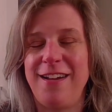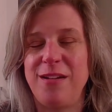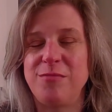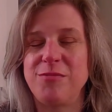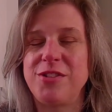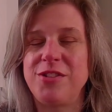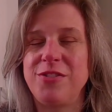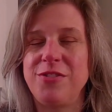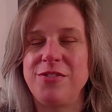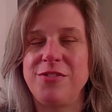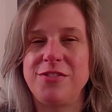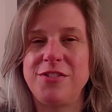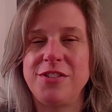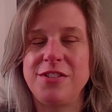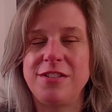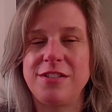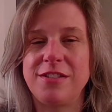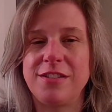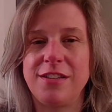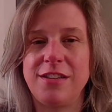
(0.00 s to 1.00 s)
So
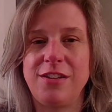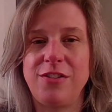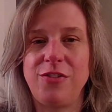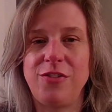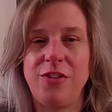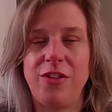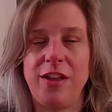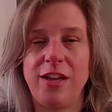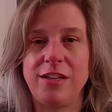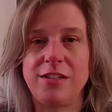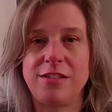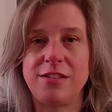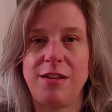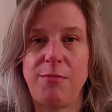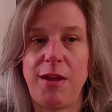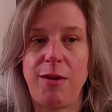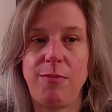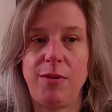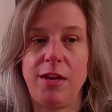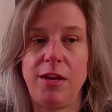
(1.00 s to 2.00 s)
just little things that,
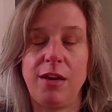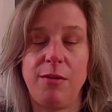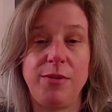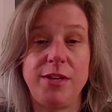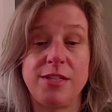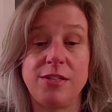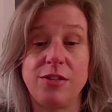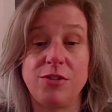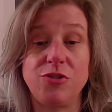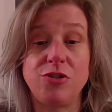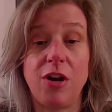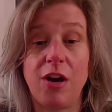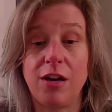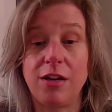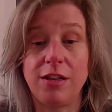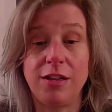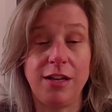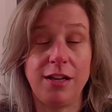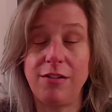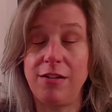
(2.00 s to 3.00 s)
maybe a piece of
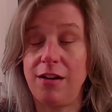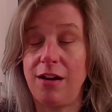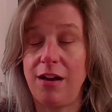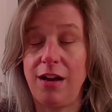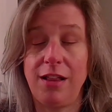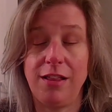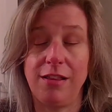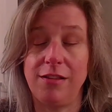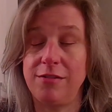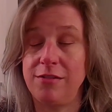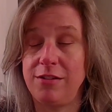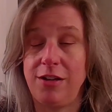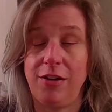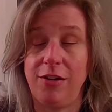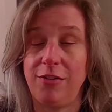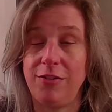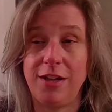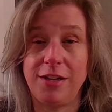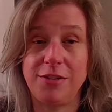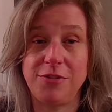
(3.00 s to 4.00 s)
chocolate,
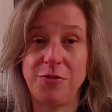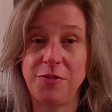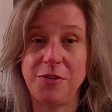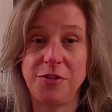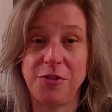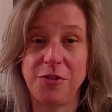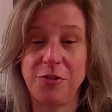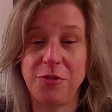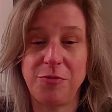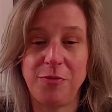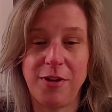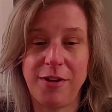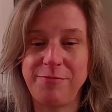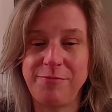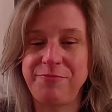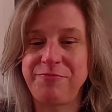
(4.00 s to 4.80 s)
that's always a good one.